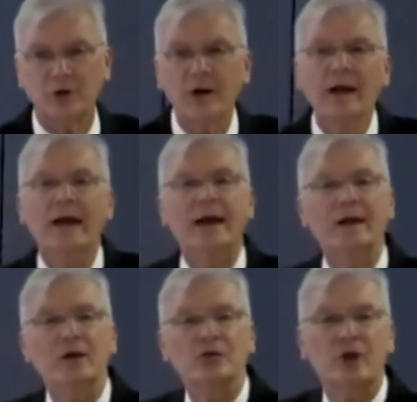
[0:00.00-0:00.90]
and he
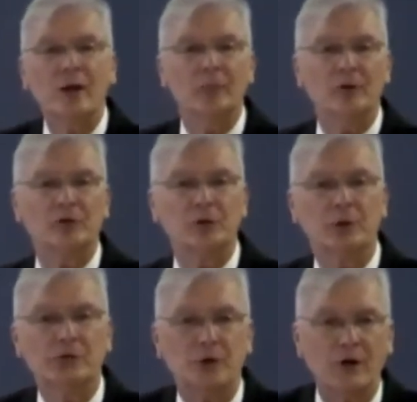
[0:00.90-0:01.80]
is able to
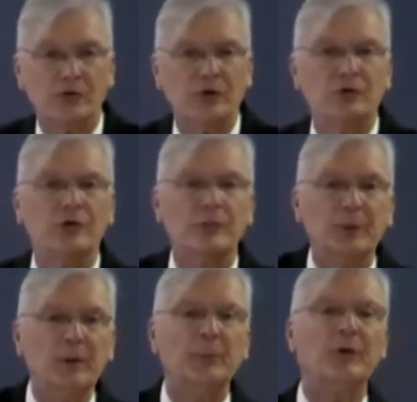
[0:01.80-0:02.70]
address it to the
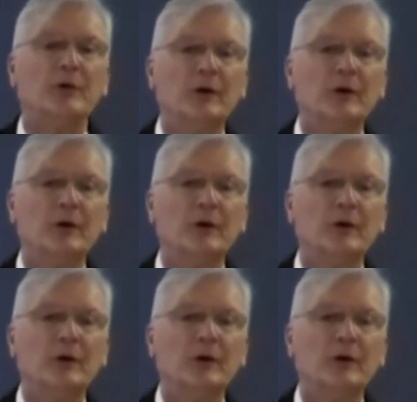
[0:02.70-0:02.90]
people